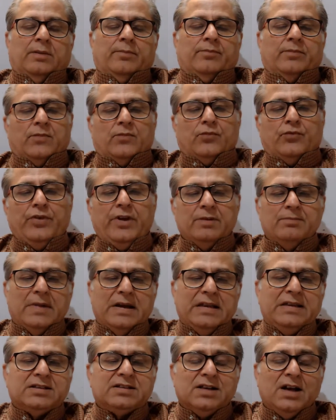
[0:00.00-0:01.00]
we
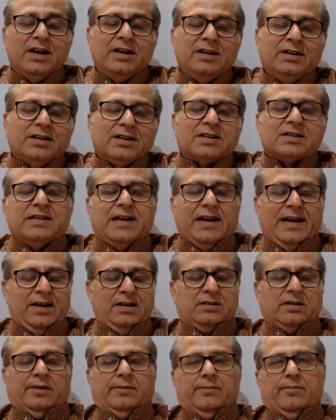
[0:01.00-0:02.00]
must understand
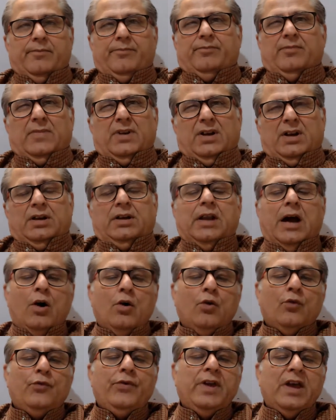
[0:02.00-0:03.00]

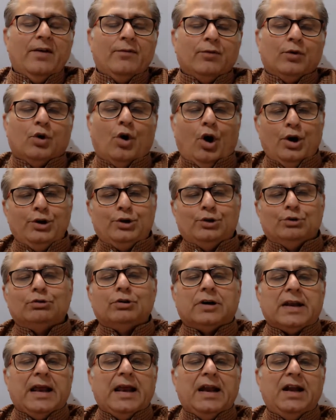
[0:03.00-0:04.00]
now we have gone to
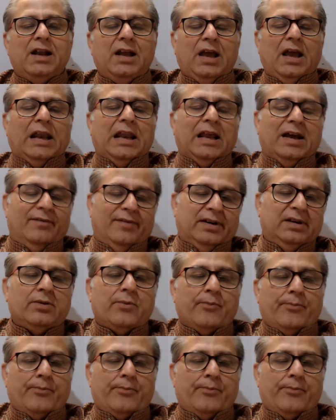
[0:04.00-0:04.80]
grade 11